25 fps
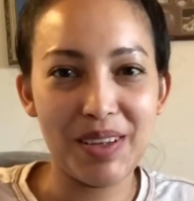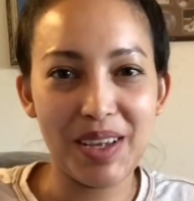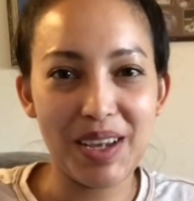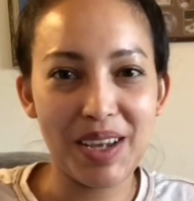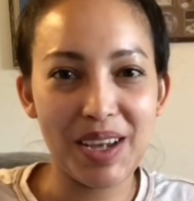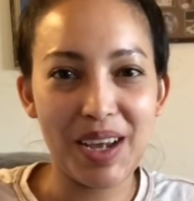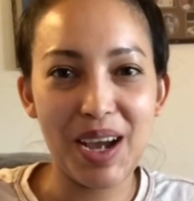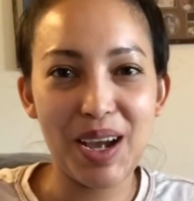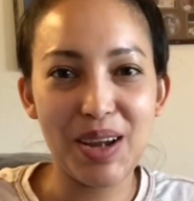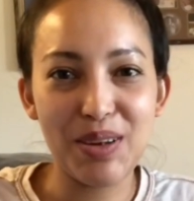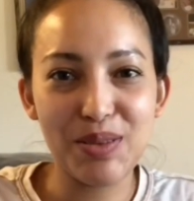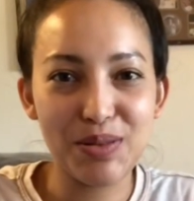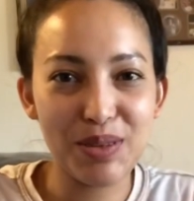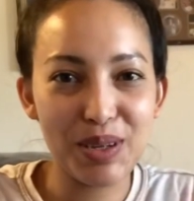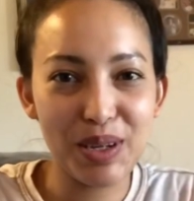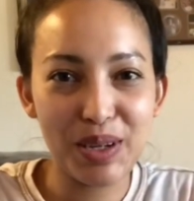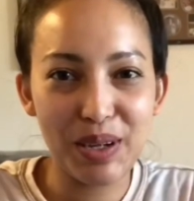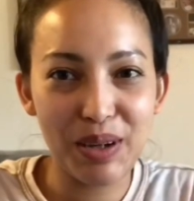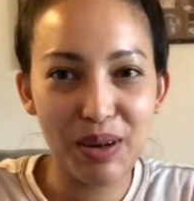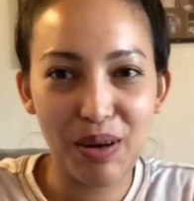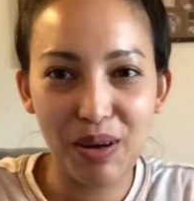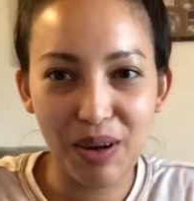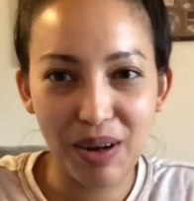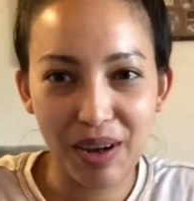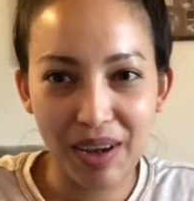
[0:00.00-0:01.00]
Like, I don't
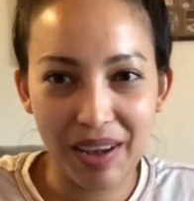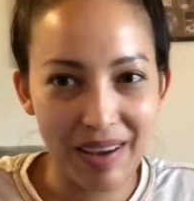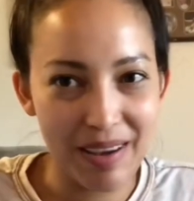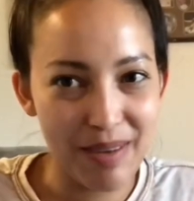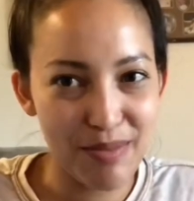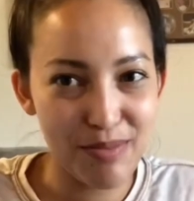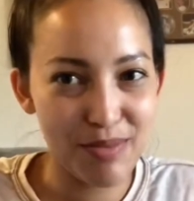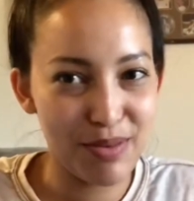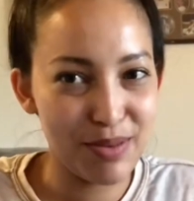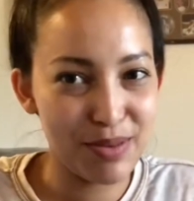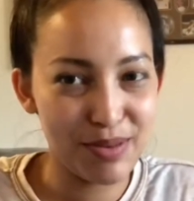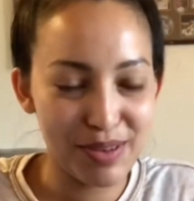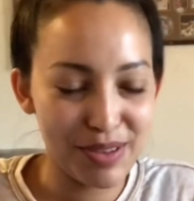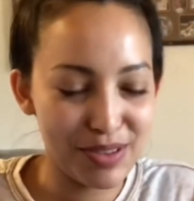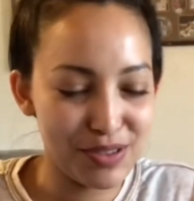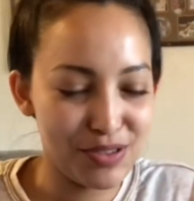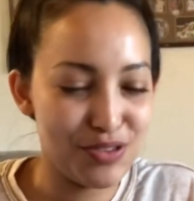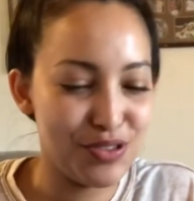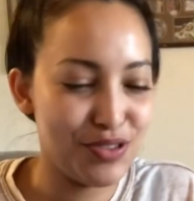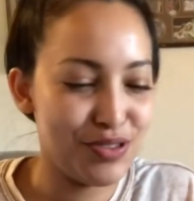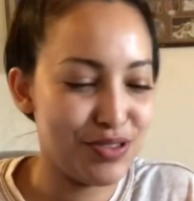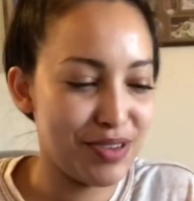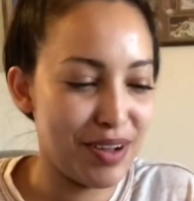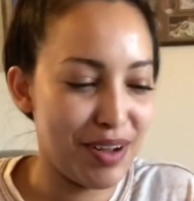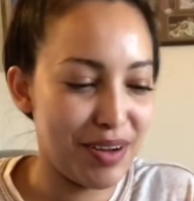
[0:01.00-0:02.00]
eat on camera. That's
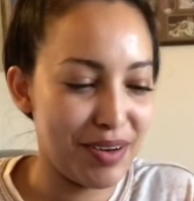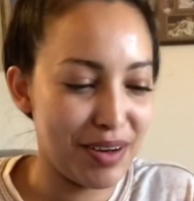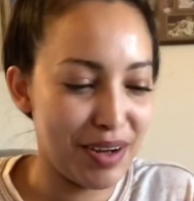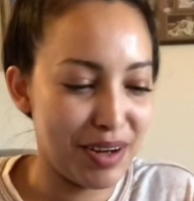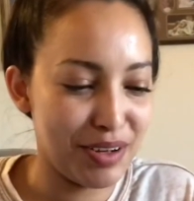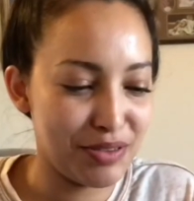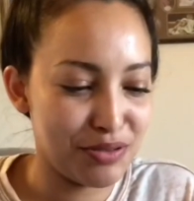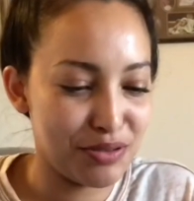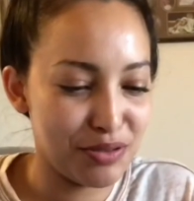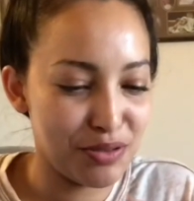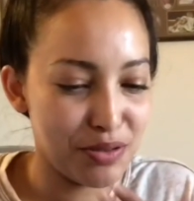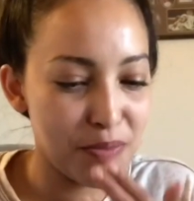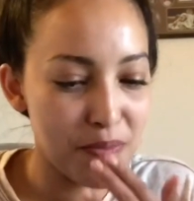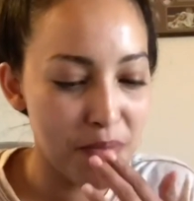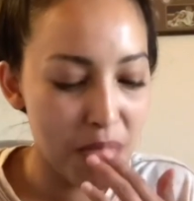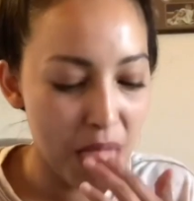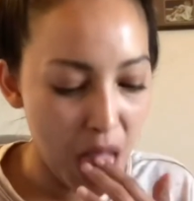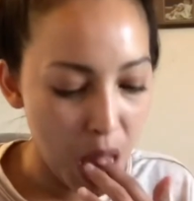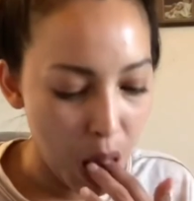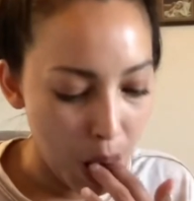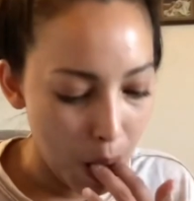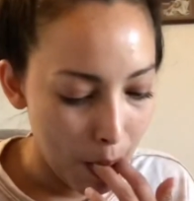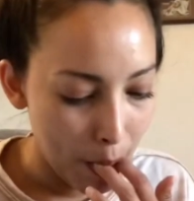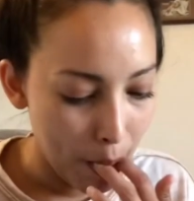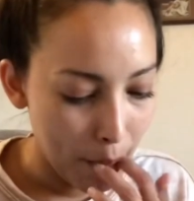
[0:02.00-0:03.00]
just not natural.
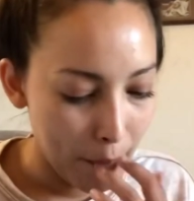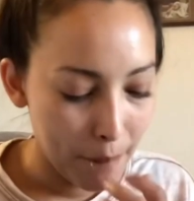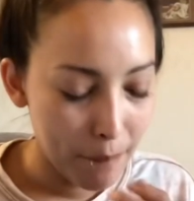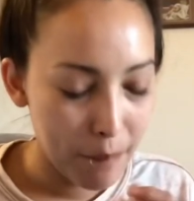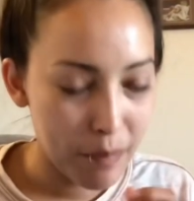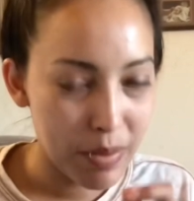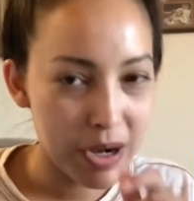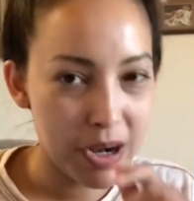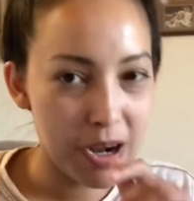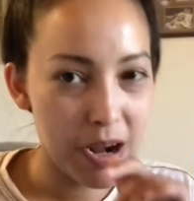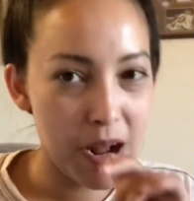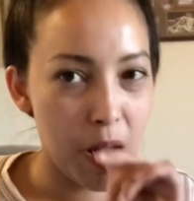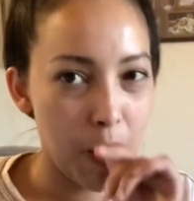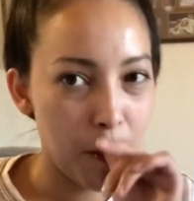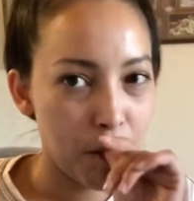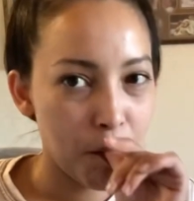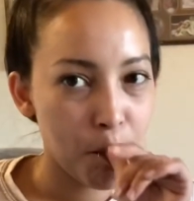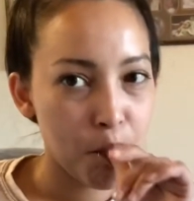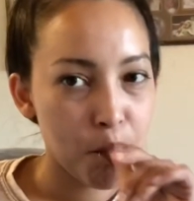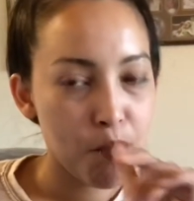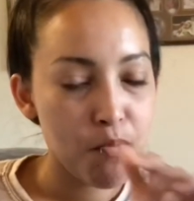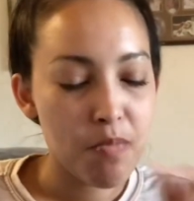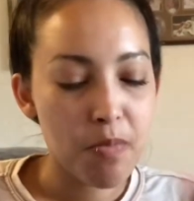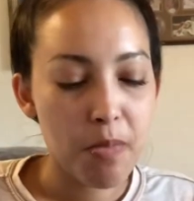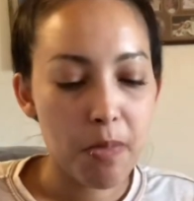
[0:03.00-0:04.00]
But,
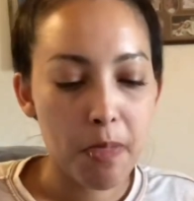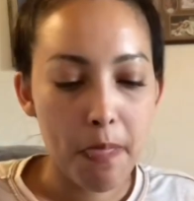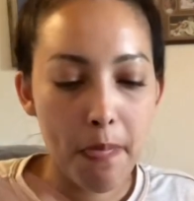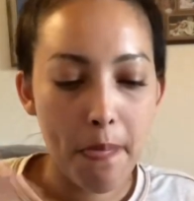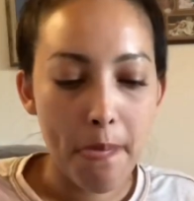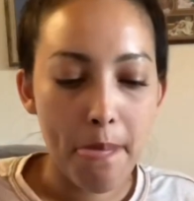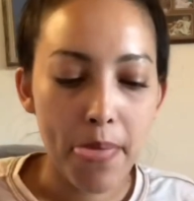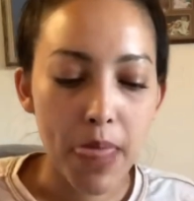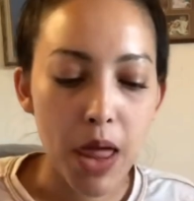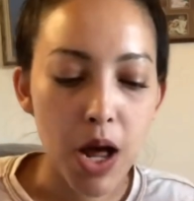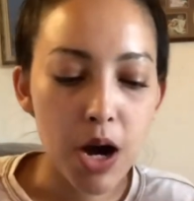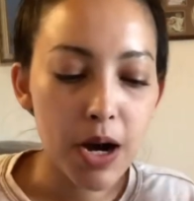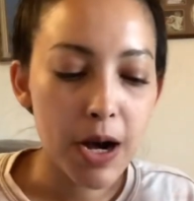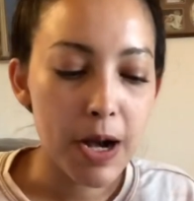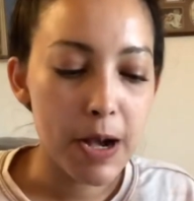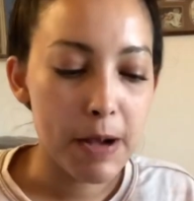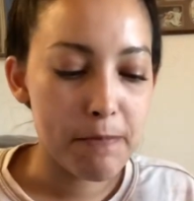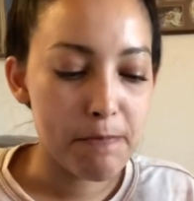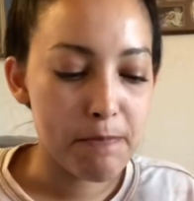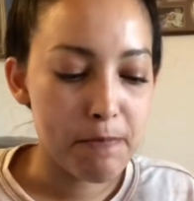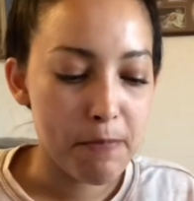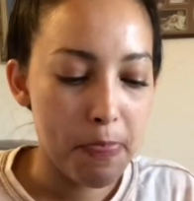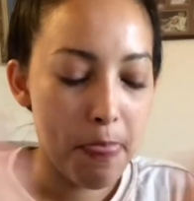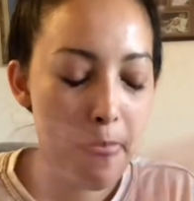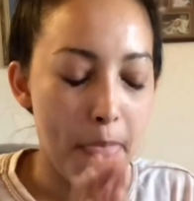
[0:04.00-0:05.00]

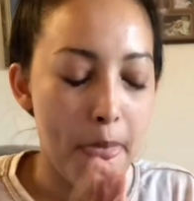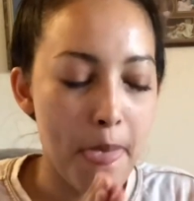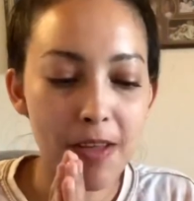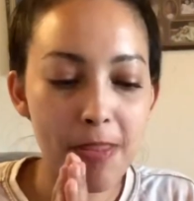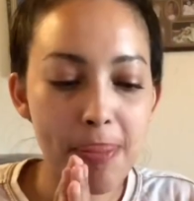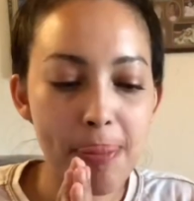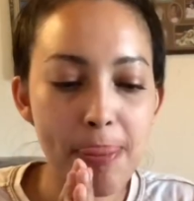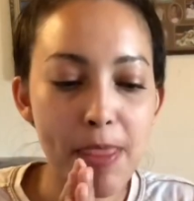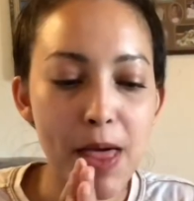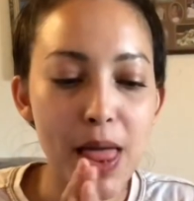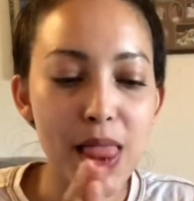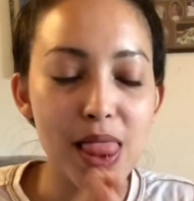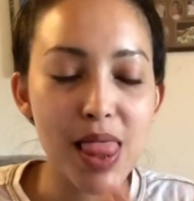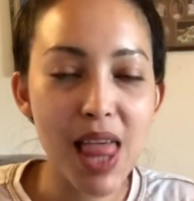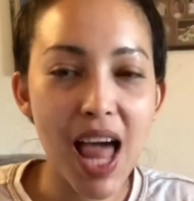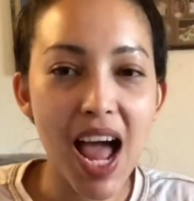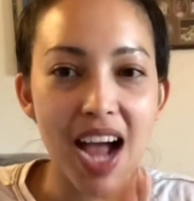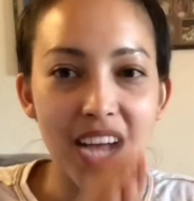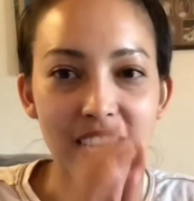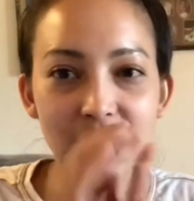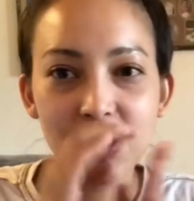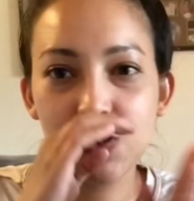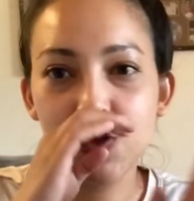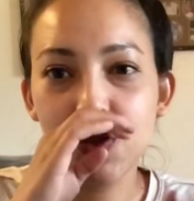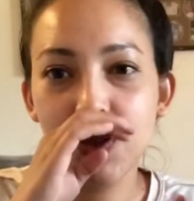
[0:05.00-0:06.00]
okay. The
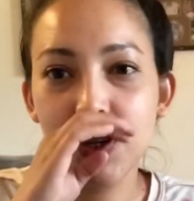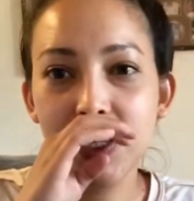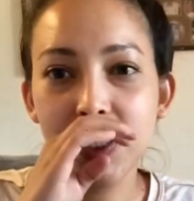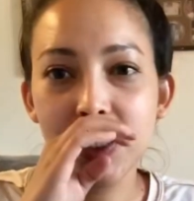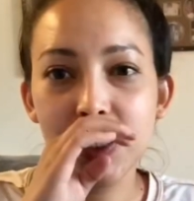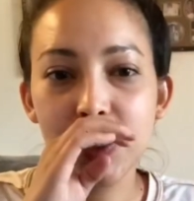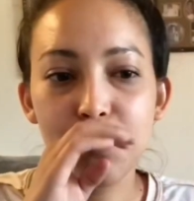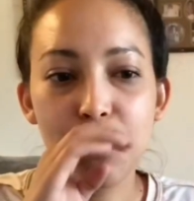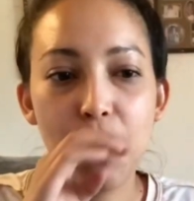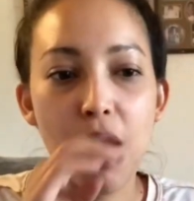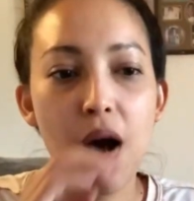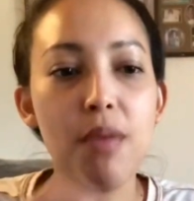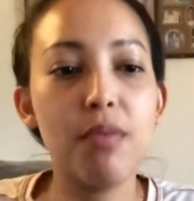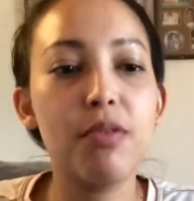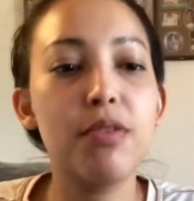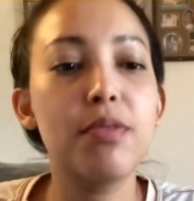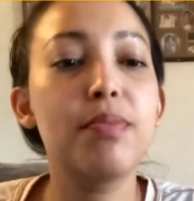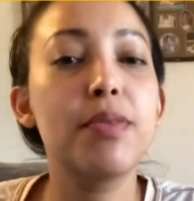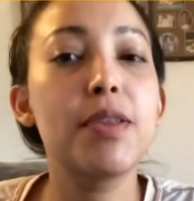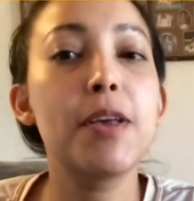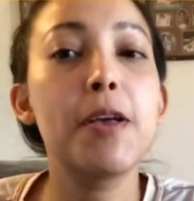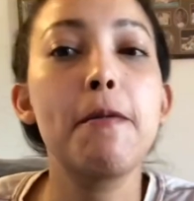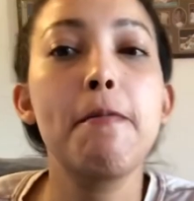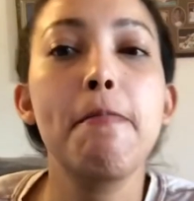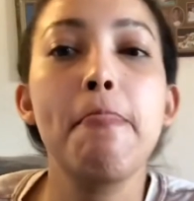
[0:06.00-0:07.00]
last one is
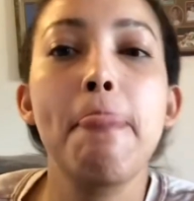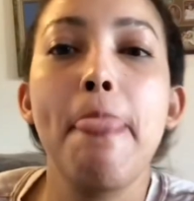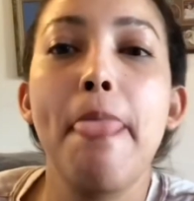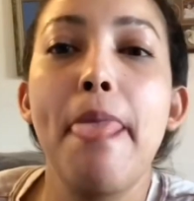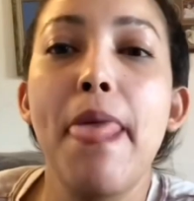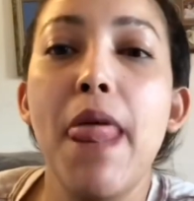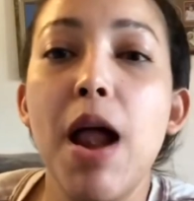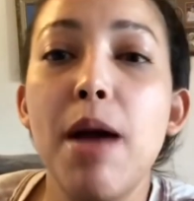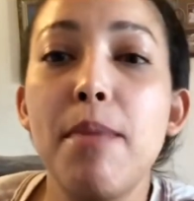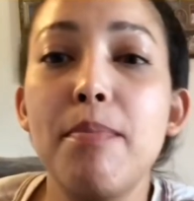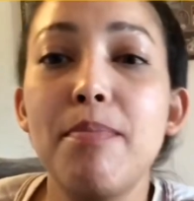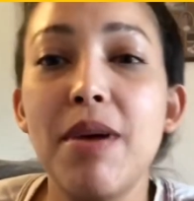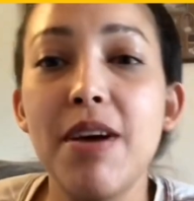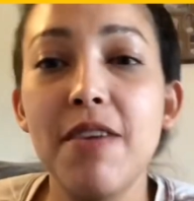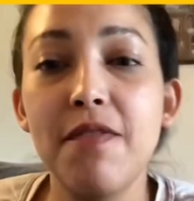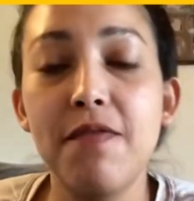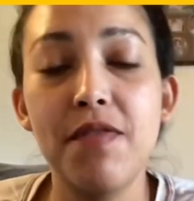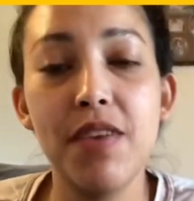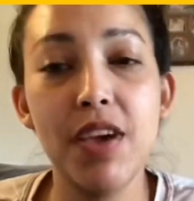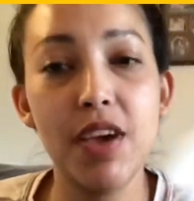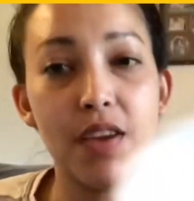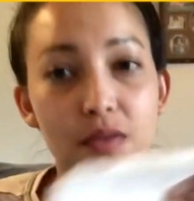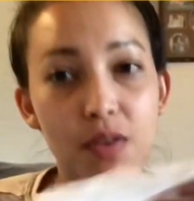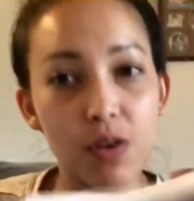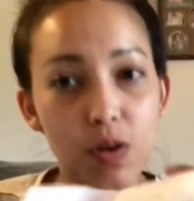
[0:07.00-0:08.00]
probably my
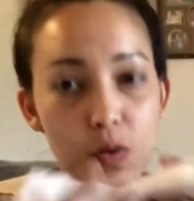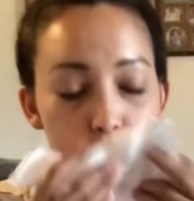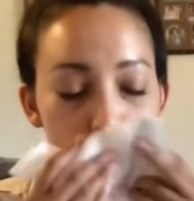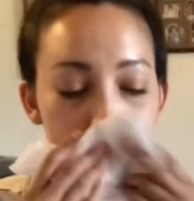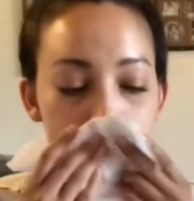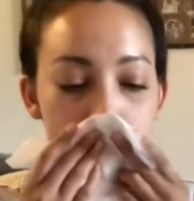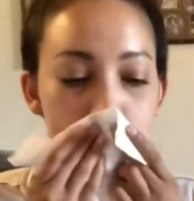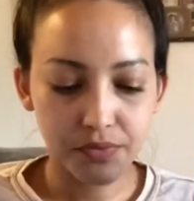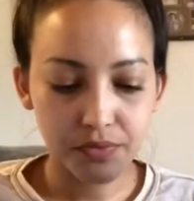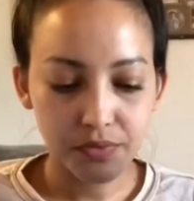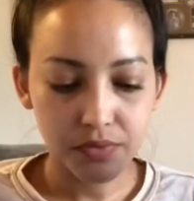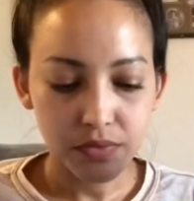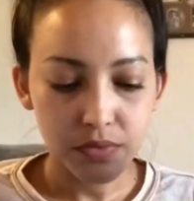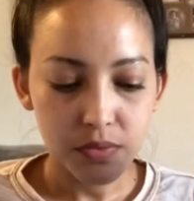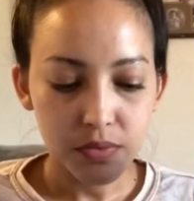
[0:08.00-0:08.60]
favorite one.